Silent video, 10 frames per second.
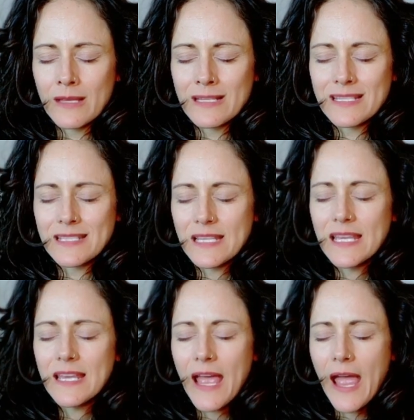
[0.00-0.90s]

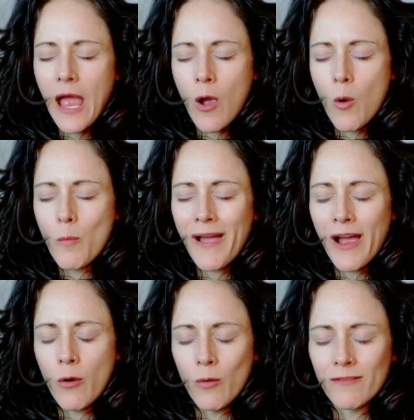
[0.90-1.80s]
See how
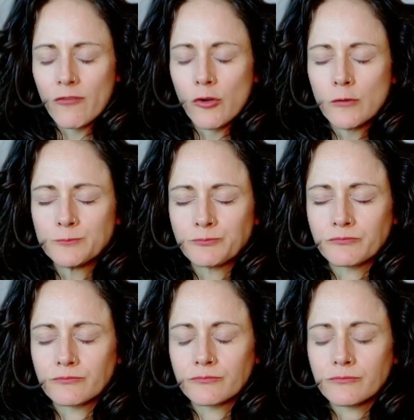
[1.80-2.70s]
powerful
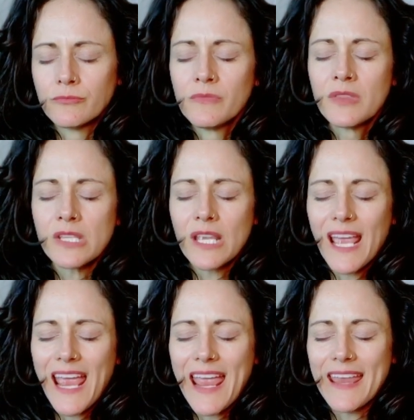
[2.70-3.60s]

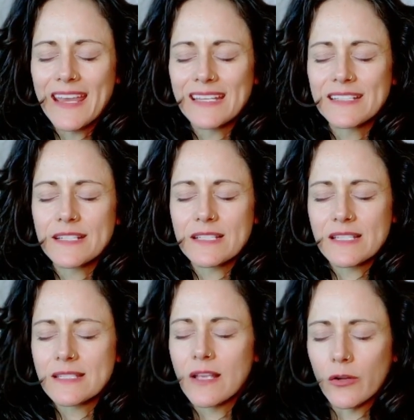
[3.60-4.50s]
and
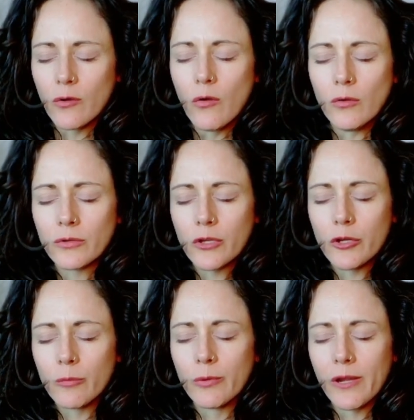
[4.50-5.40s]
subtle
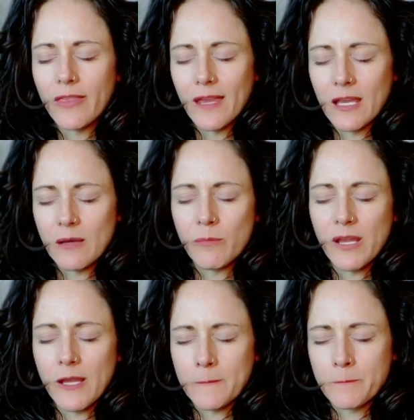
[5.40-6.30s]
your breathing can
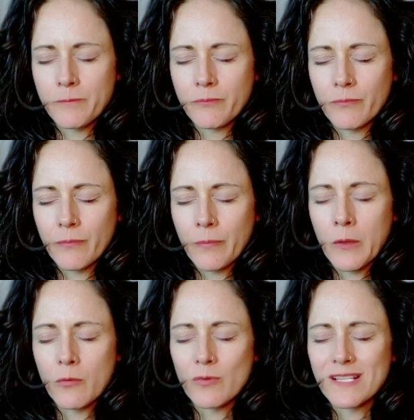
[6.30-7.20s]
be.
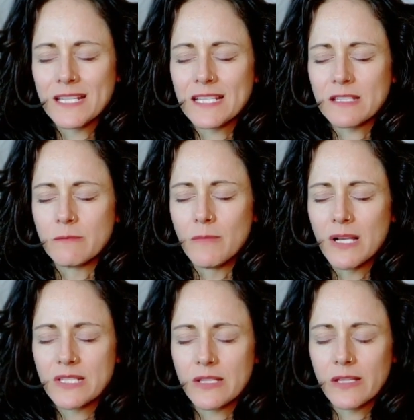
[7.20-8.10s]
Resist
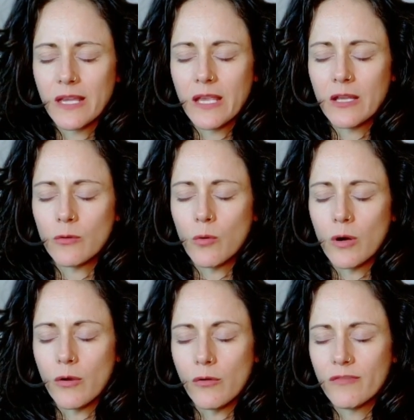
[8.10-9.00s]
muscling it
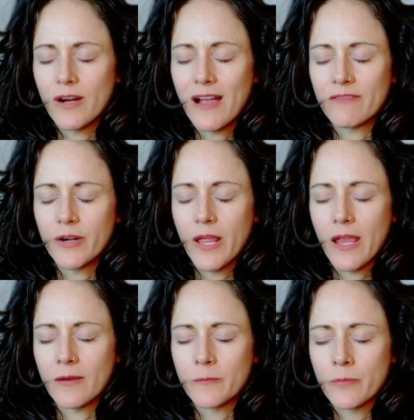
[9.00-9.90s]
or
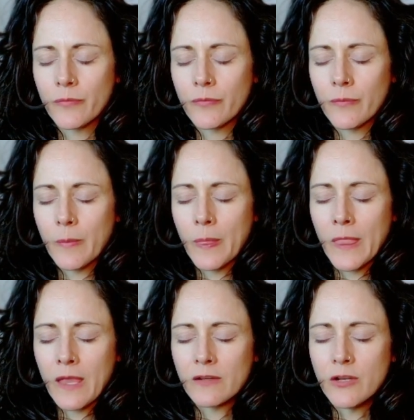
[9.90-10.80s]
over-efforting.
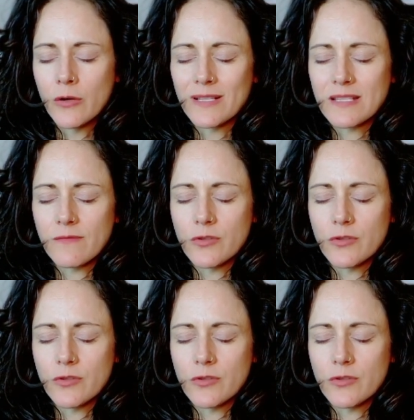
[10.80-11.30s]
Notice if